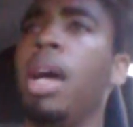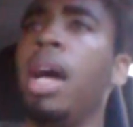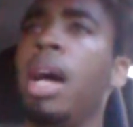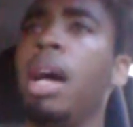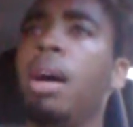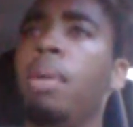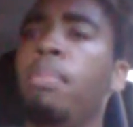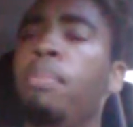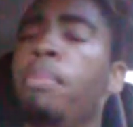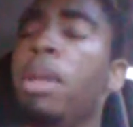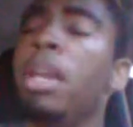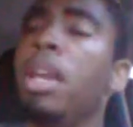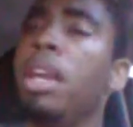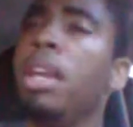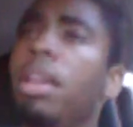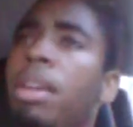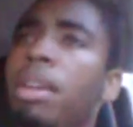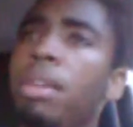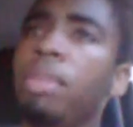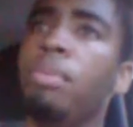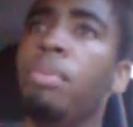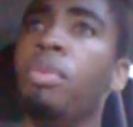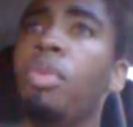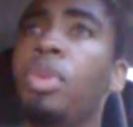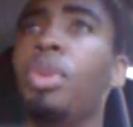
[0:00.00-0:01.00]
How
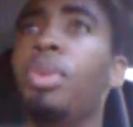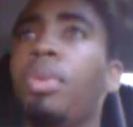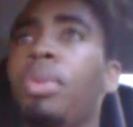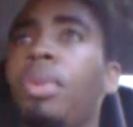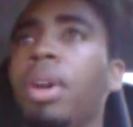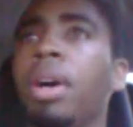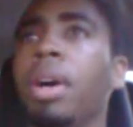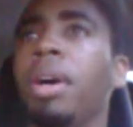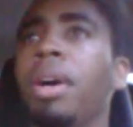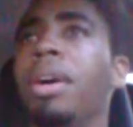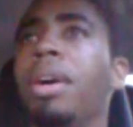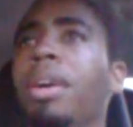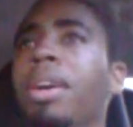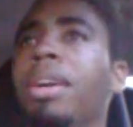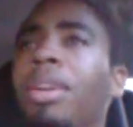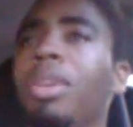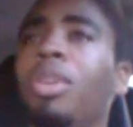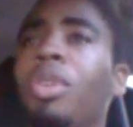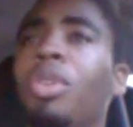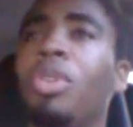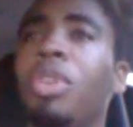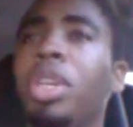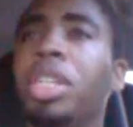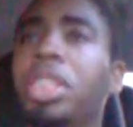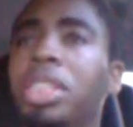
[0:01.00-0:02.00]
many
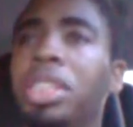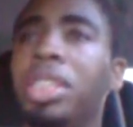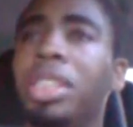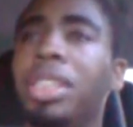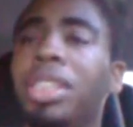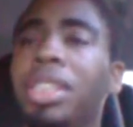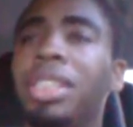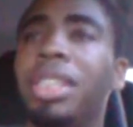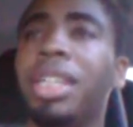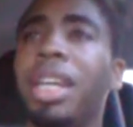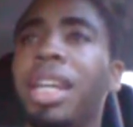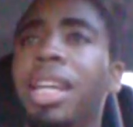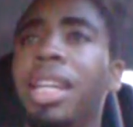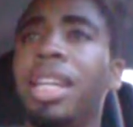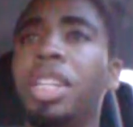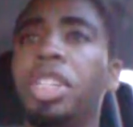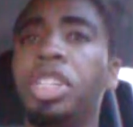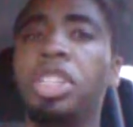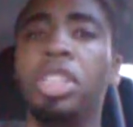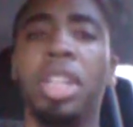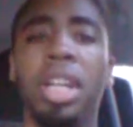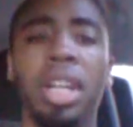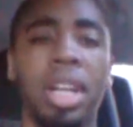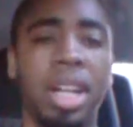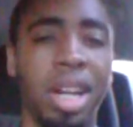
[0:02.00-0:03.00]
Christians say they're
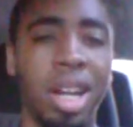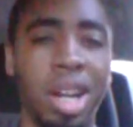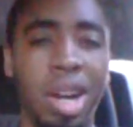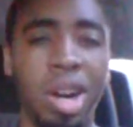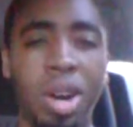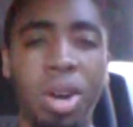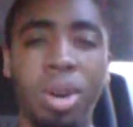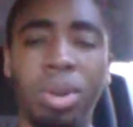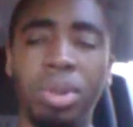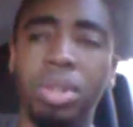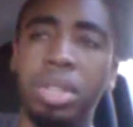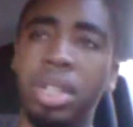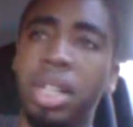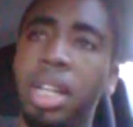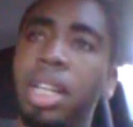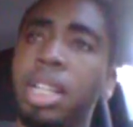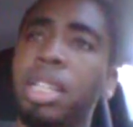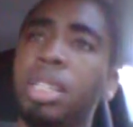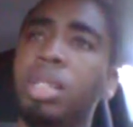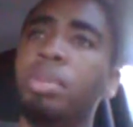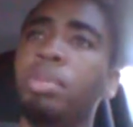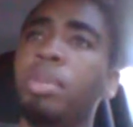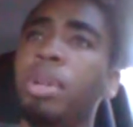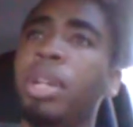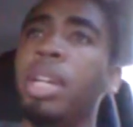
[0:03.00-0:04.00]
stuck in the Old
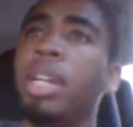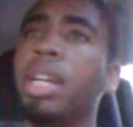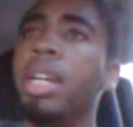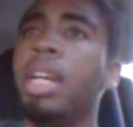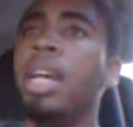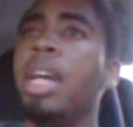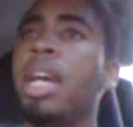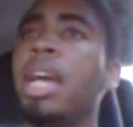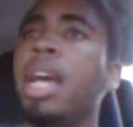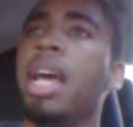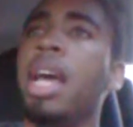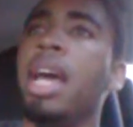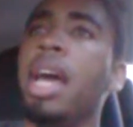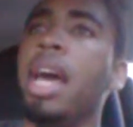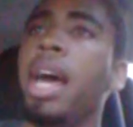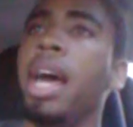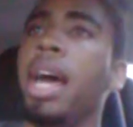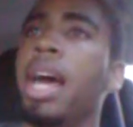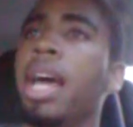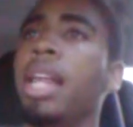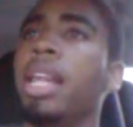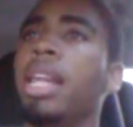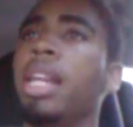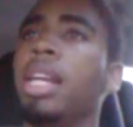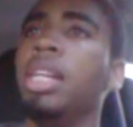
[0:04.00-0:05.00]

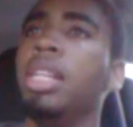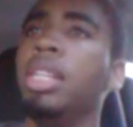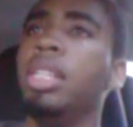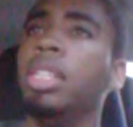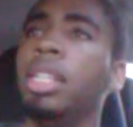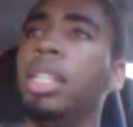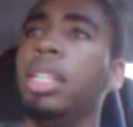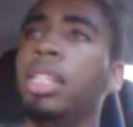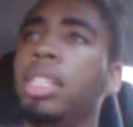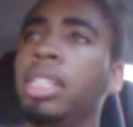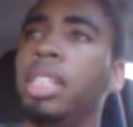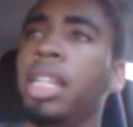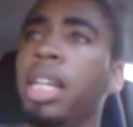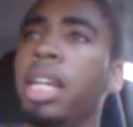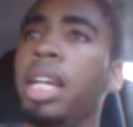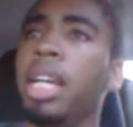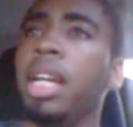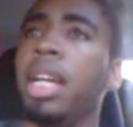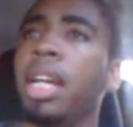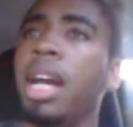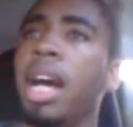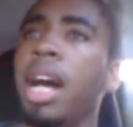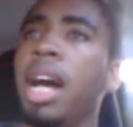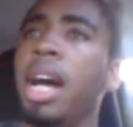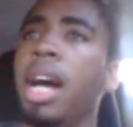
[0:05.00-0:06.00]
Testament and they're
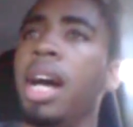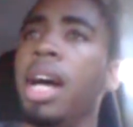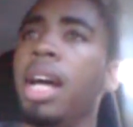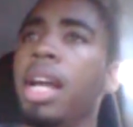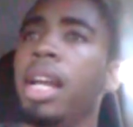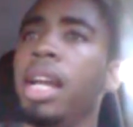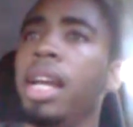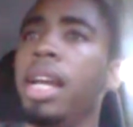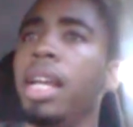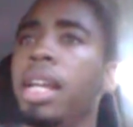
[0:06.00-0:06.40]
seeking God